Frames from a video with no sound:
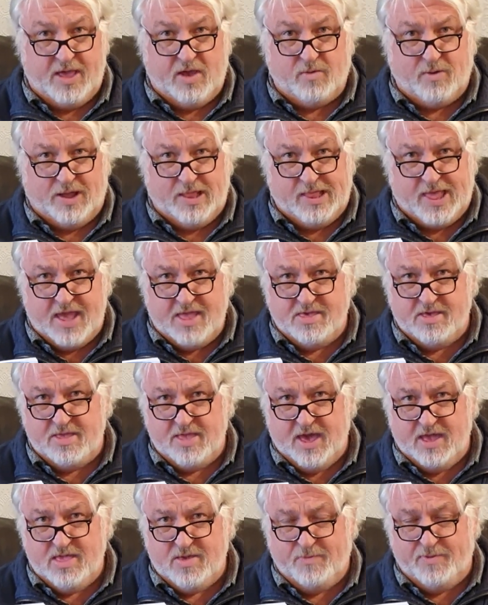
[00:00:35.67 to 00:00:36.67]
quite late at
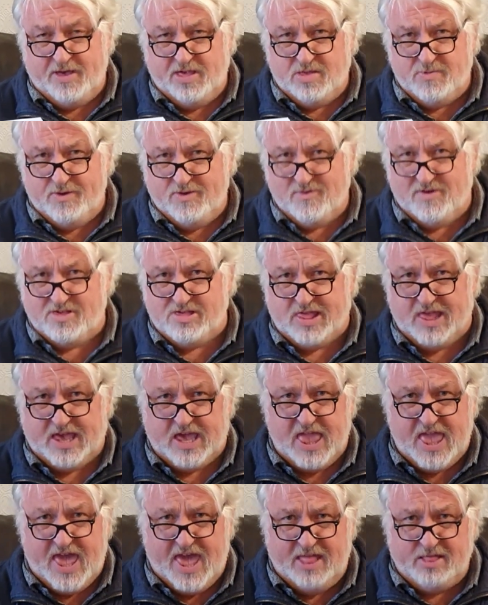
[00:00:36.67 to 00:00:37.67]
night, appears to be dressed like
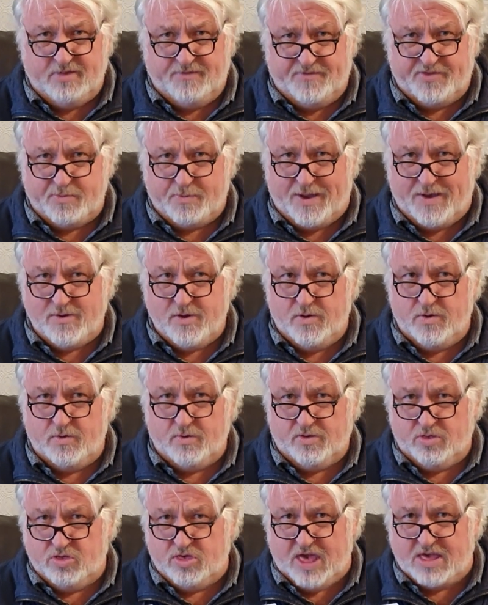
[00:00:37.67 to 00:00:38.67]
an elf.
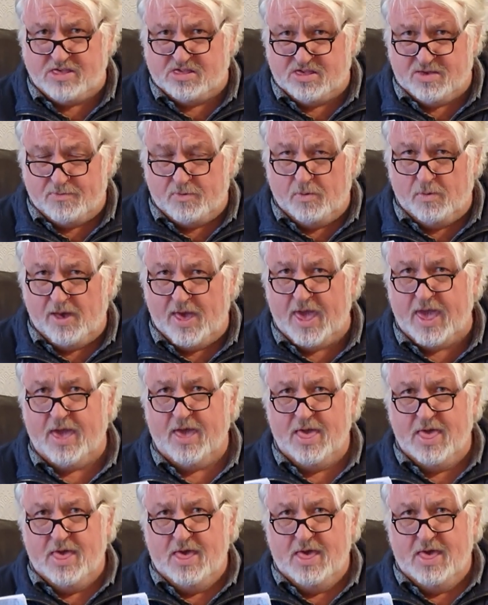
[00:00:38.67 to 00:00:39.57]
Sparrowhawk chases him away,